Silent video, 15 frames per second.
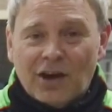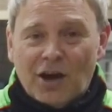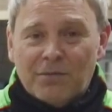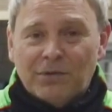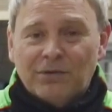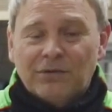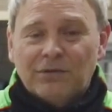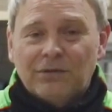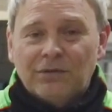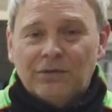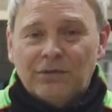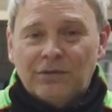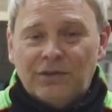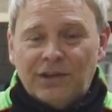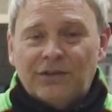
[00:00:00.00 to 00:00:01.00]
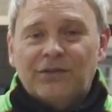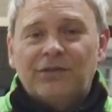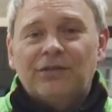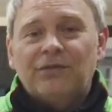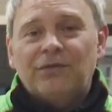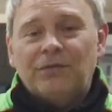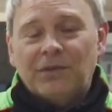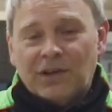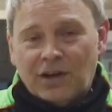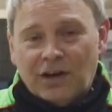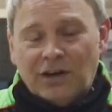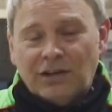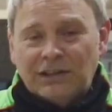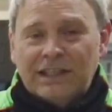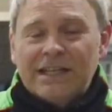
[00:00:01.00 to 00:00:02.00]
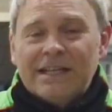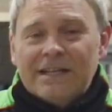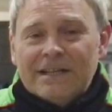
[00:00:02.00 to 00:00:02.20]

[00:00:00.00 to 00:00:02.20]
carbon discs in the car.